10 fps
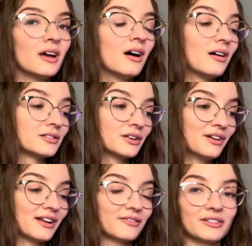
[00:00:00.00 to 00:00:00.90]

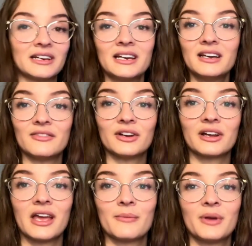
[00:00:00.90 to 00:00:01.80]
Alternatively, if you're
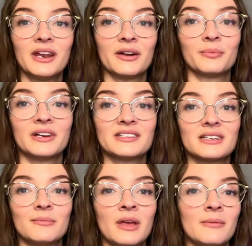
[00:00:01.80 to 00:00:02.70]
camping in a place
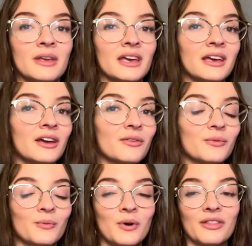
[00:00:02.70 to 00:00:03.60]
that may be hit
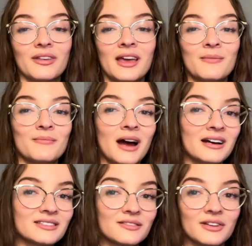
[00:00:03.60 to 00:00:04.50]
with a
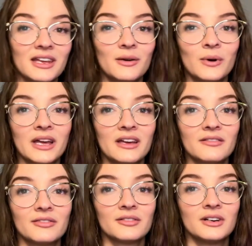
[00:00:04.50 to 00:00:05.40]
massive heat wave,